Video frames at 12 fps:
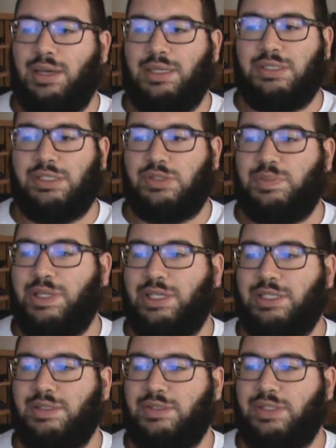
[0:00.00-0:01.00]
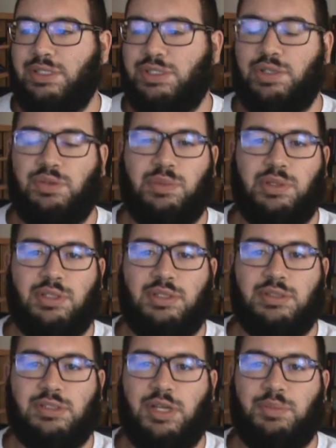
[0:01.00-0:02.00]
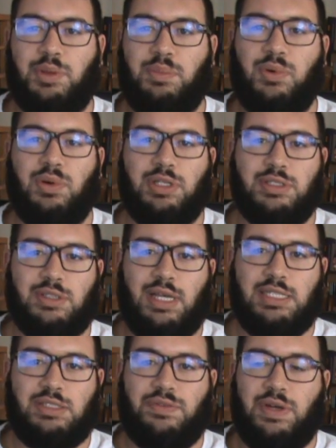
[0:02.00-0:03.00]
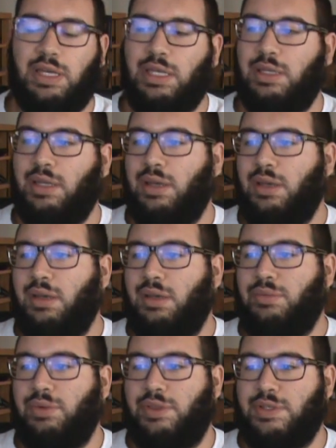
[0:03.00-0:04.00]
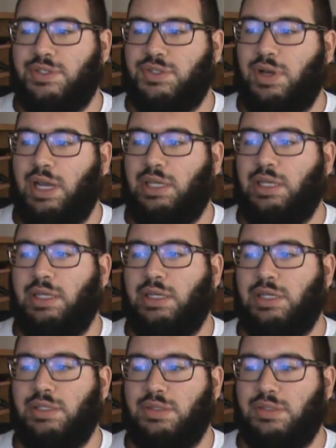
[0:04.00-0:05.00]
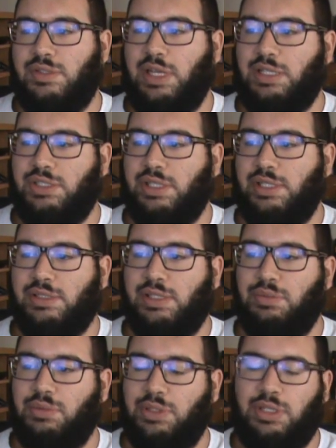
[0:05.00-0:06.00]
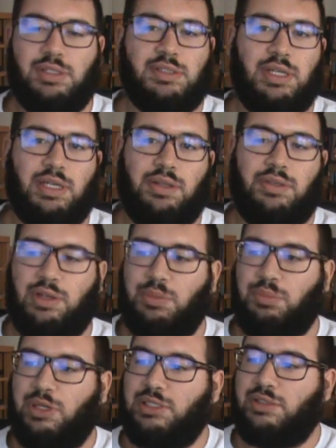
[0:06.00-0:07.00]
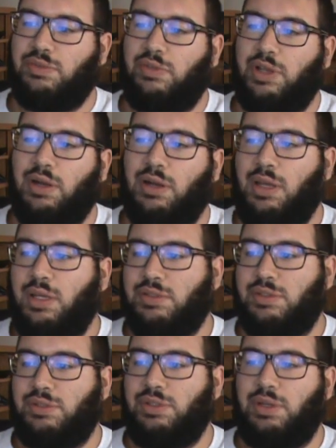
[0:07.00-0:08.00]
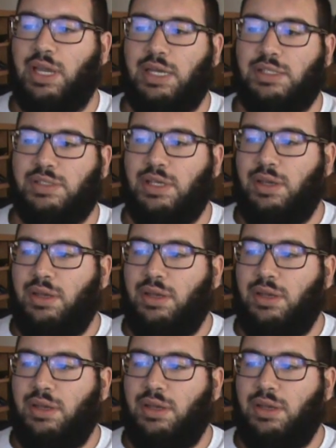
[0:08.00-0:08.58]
just because he showed me a little something more in his last fight with his striking. And Sanchez, I really didn't see anything impressive there. So two guys,